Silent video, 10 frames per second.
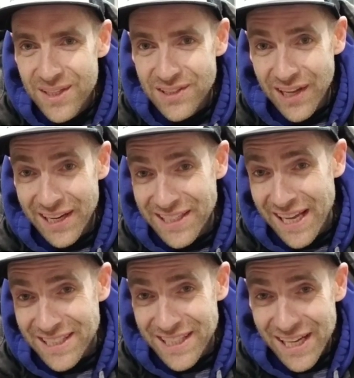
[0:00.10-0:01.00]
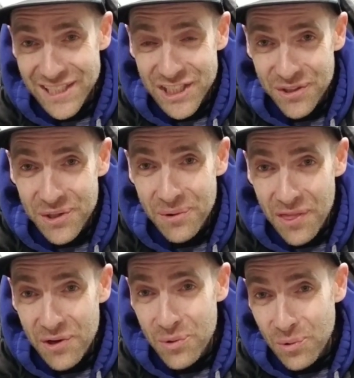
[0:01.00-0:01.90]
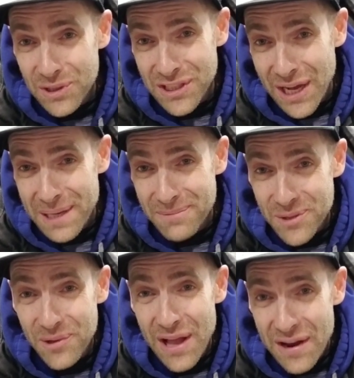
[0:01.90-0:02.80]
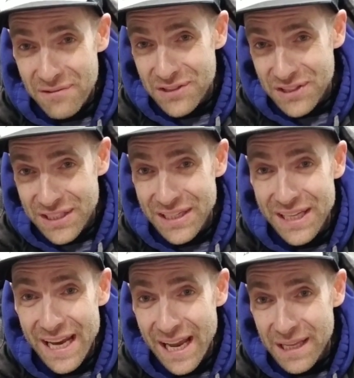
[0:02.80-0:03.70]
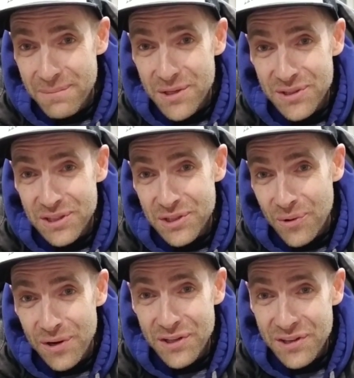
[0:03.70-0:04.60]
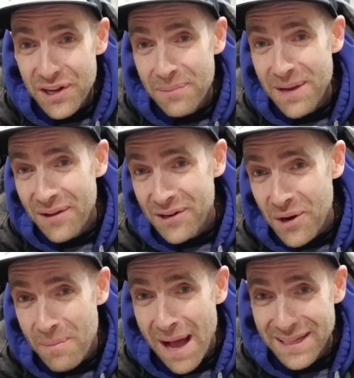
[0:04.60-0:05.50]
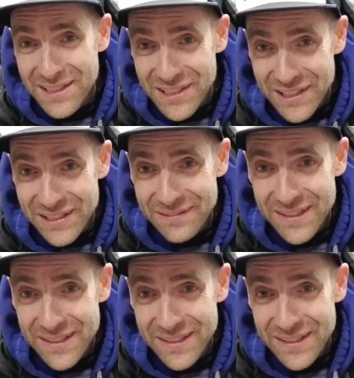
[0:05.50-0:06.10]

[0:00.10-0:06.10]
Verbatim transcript: So I'm going to take a second to show you one of the coolest items you will ever see in any music store, and you can come down to Nomad and see it.